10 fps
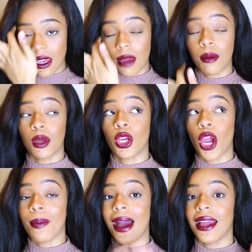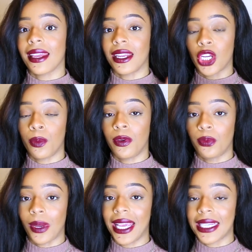I'm going to go back in a couple
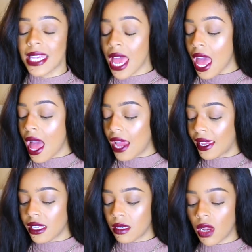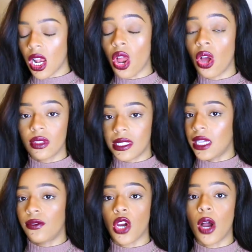of weeks and get some like long
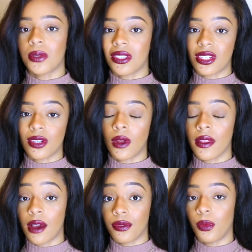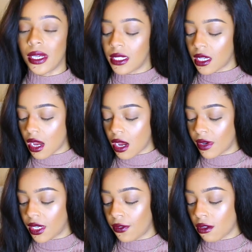sleeve tops and stuff like that for winter,
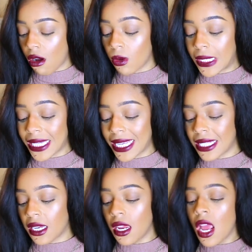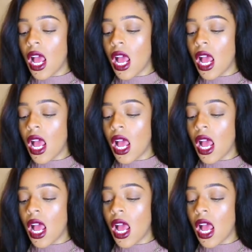ready for the cold season.